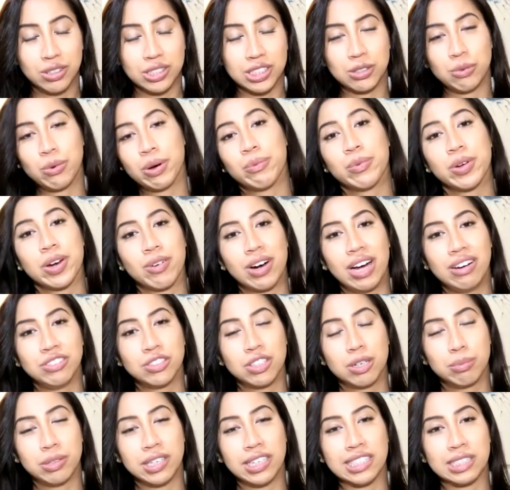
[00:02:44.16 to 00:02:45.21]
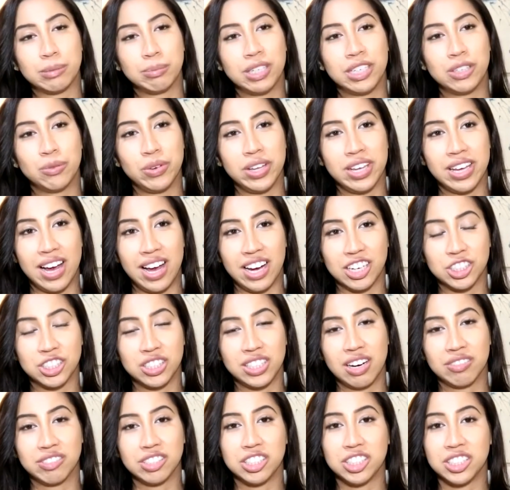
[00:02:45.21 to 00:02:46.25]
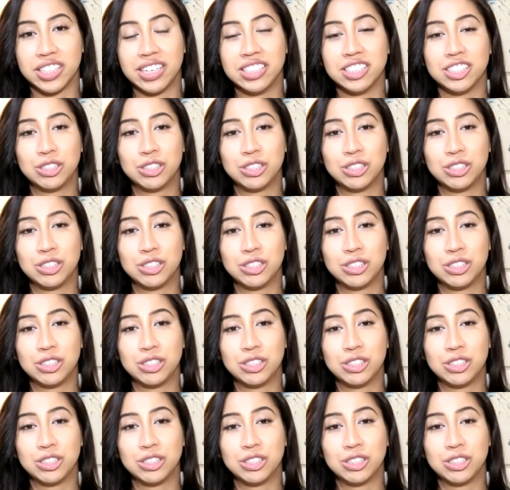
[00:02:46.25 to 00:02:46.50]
So when we arrive to our placement, we actually have to change